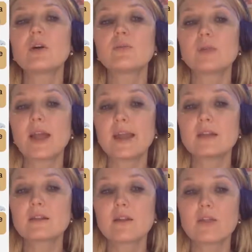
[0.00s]
on
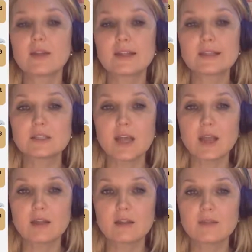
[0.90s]
planes these days.